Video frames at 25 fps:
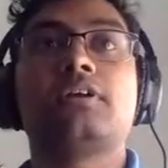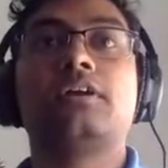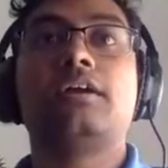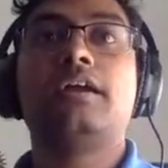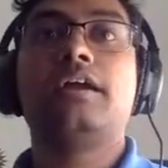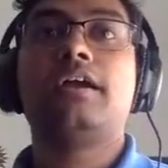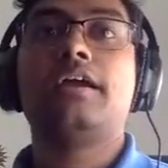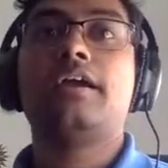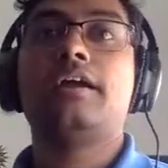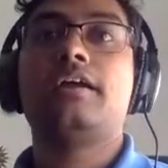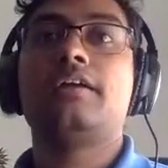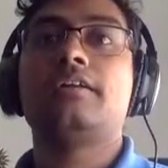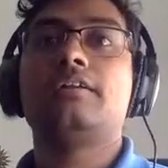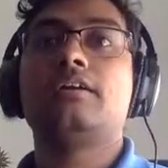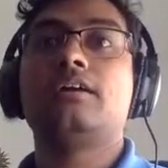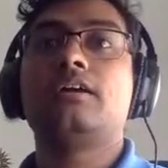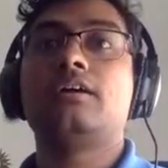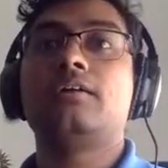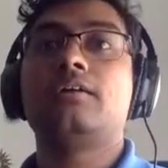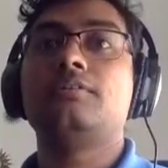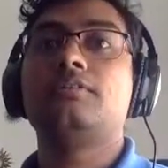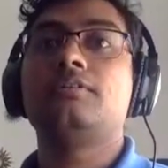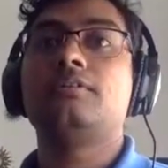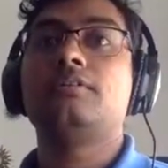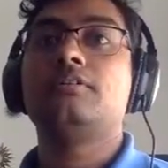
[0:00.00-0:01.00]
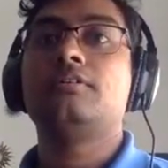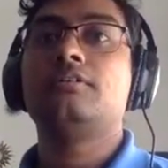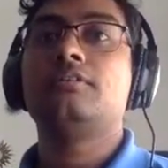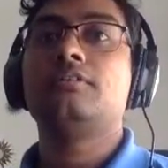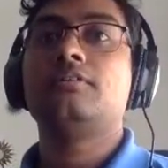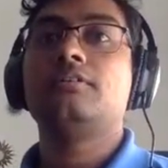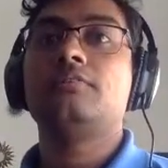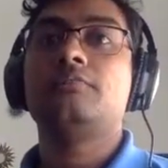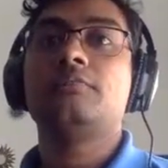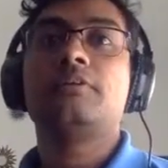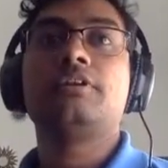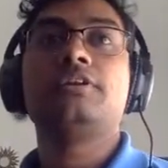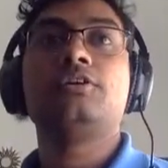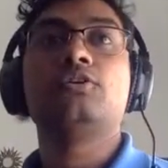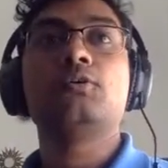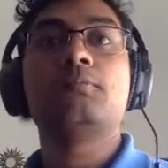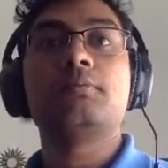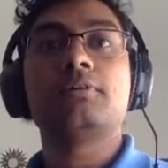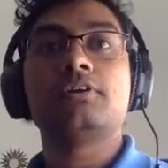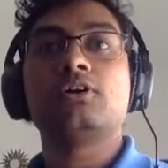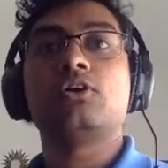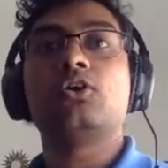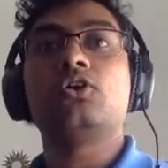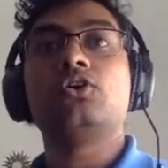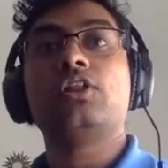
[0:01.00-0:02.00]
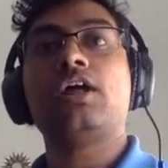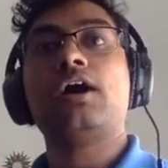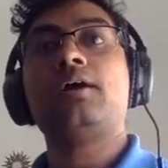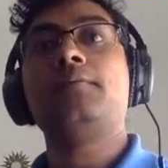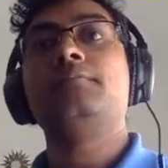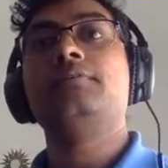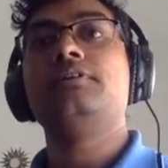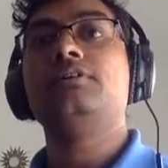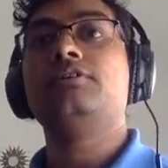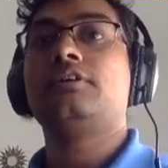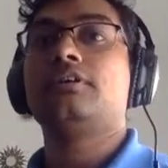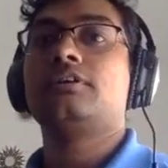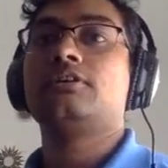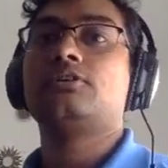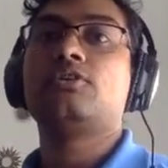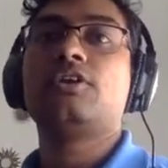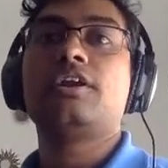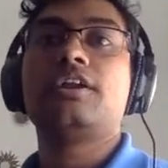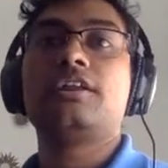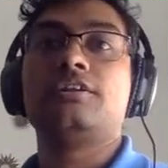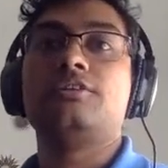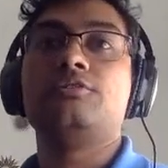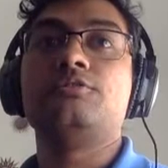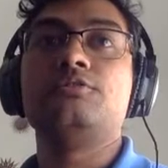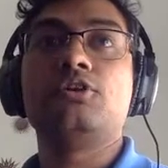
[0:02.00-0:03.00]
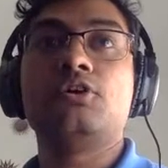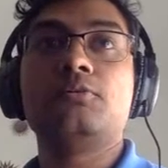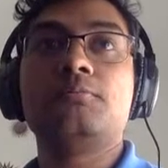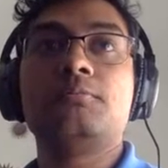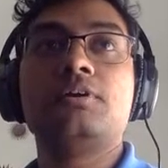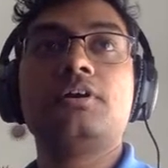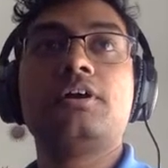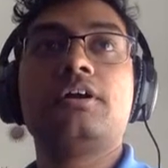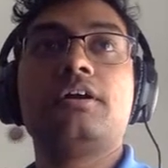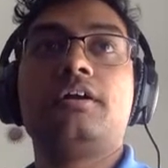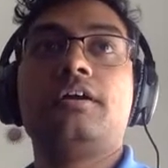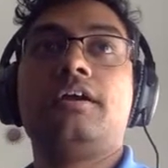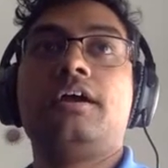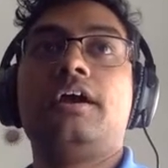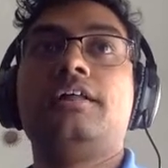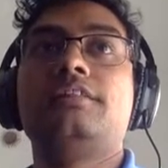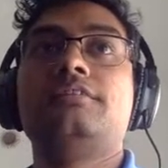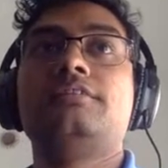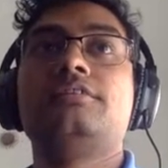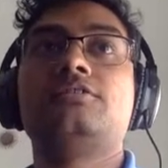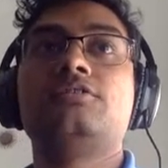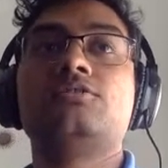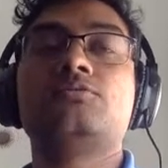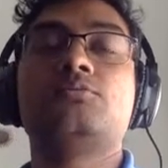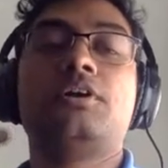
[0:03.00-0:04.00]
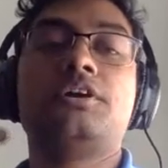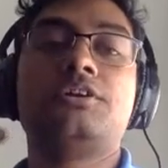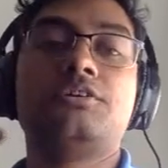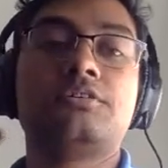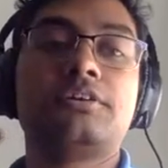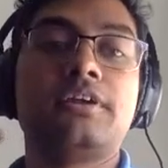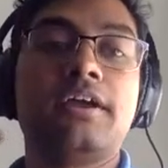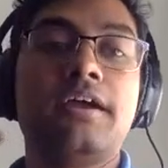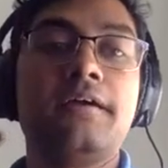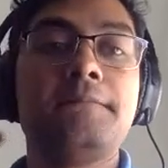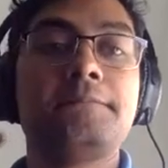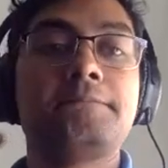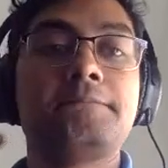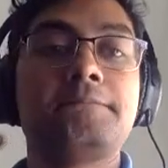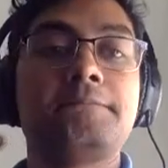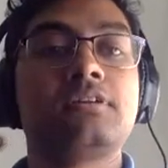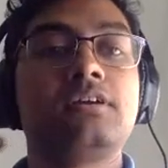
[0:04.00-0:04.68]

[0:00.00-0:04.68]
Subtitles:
And when you open Colab, you can create a new notebook. And this is what you'll get.